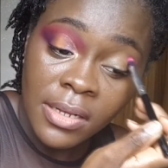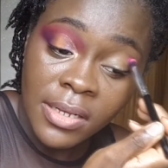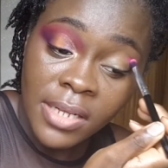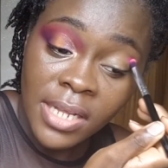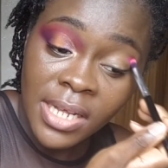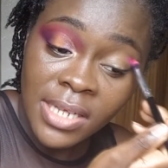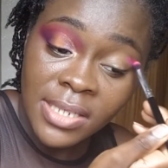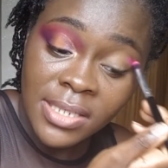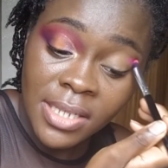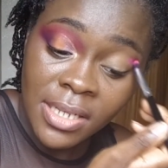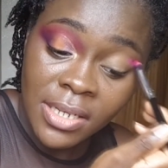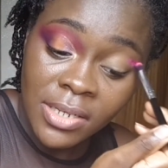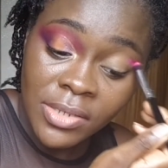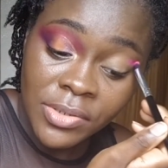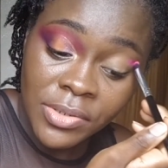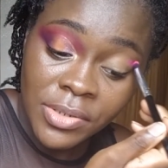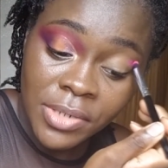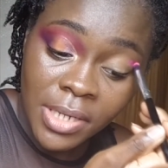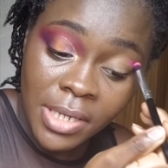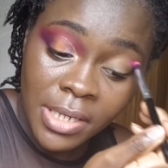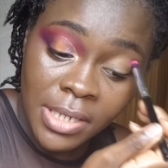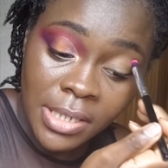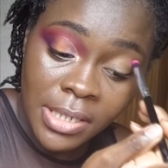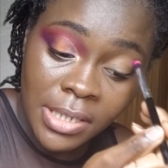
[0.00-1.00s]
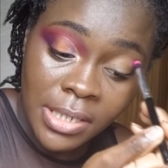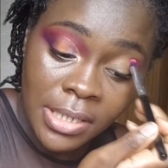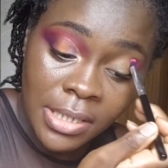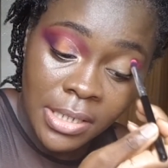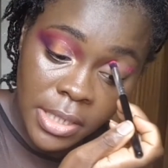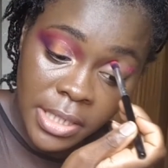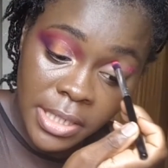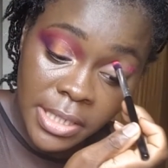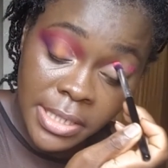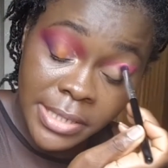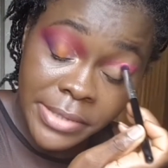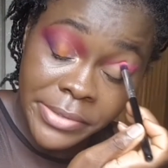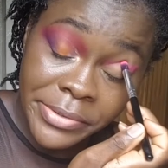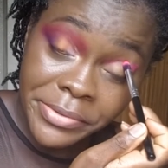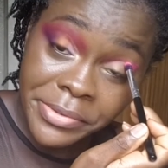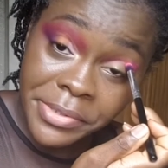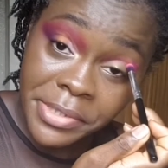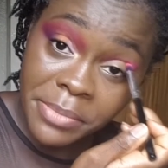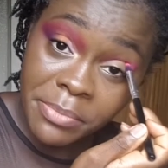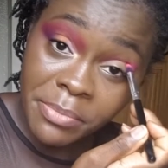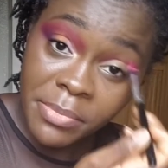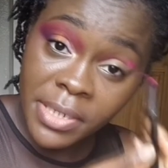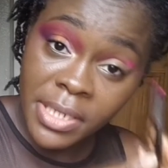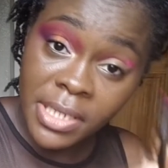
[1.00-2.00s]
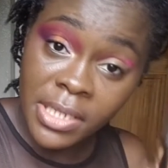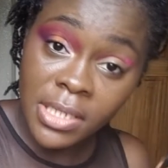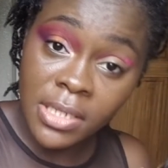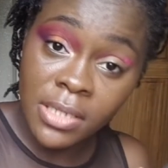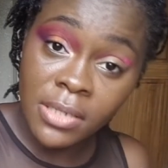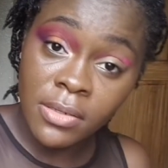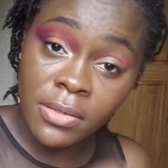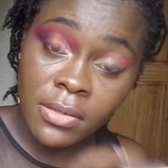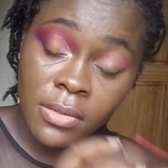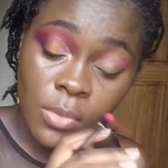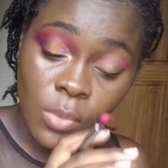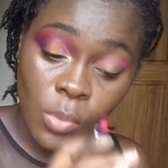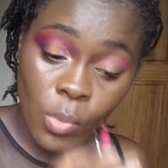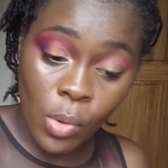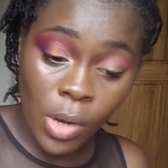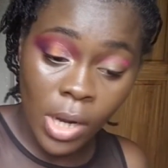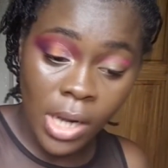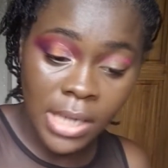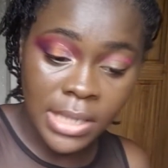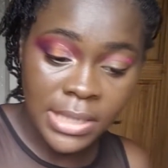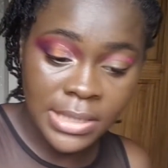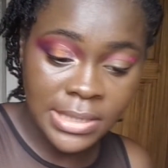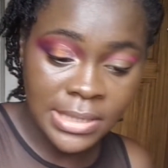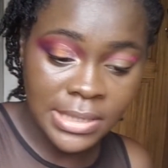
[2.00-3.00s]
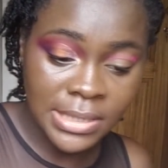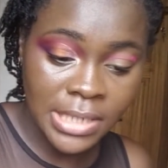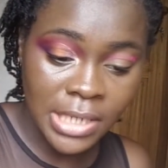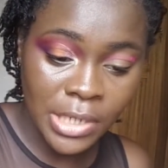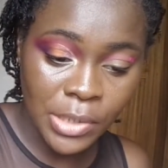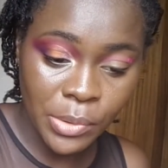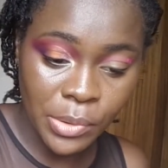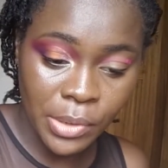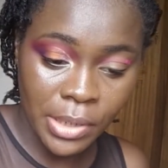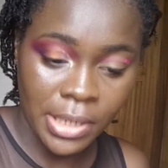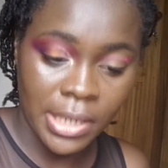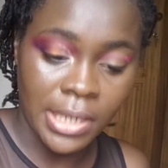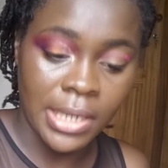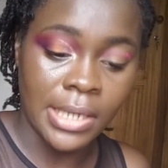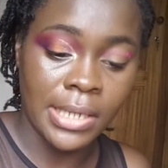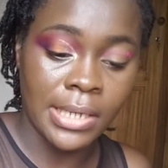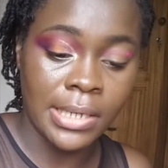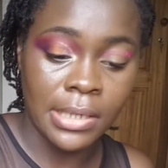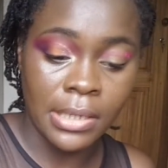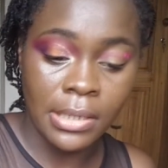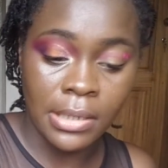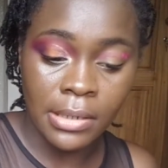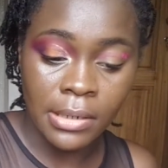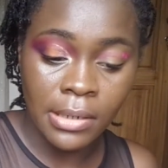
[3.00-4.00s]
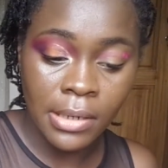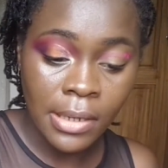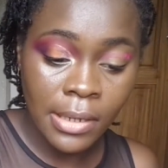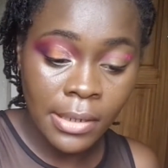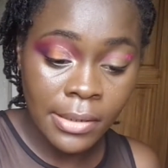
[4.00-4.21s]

that's actually the three main ones that you can